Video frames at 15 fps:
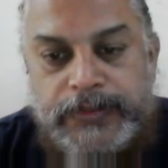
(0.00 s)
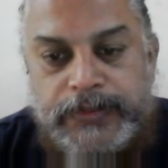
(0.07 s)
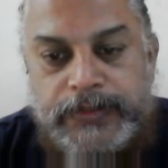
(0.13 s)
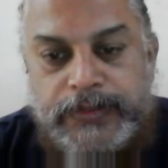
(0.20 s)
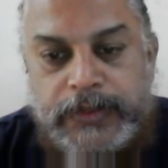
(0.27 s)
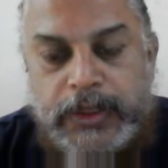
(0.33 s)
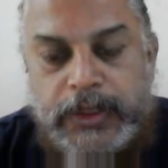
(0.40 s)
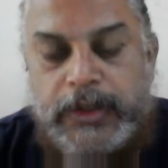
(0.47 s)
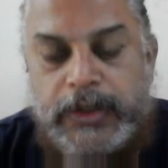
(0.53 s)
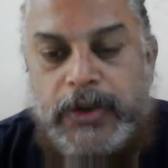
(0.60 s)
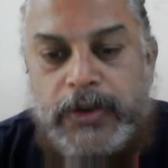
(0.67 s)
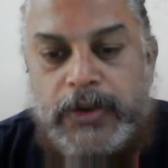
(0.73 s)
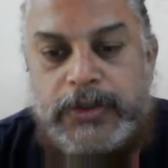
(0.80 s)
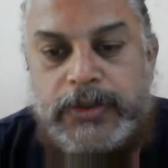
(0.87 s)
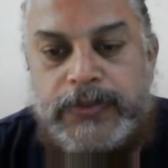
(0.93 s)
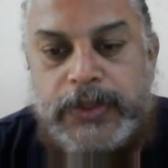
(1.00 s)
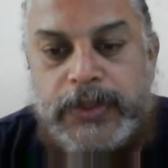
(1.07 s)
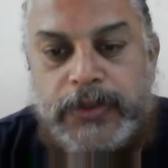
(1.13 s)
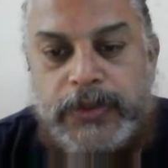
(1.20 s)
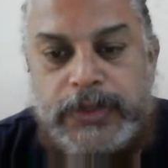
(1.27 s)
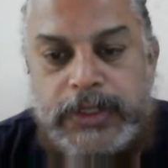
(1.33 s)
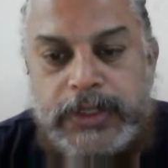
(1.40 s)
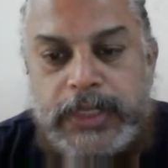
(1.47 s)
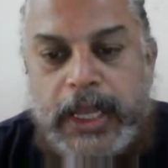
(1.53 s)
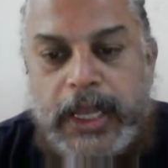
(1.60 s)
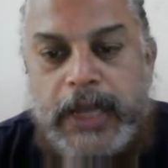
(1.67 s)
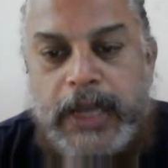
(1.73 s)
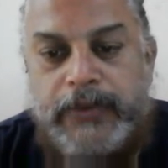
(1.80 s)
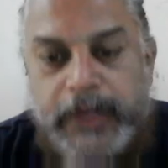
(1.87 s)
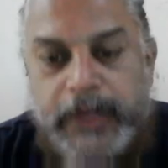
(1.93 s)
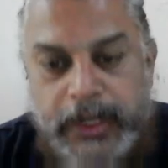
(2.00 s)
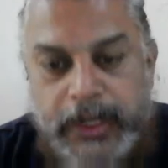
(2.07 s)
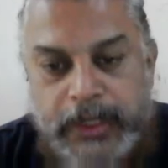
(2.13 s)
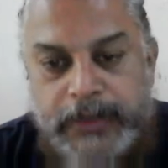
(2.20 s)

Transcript: The cause of cirrhosis are varied.